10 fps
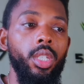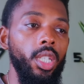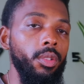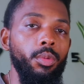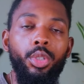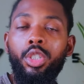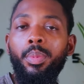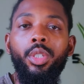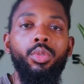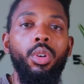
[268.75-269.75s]
even when you
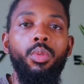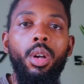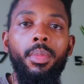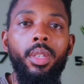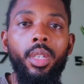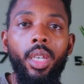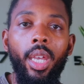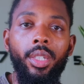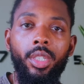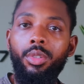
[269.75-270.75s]
speak to a woman,
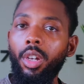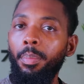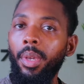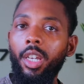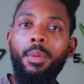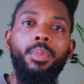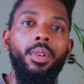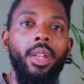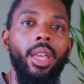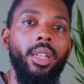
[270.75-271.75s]
and she's going to pick up
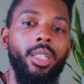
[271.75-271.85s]
on that.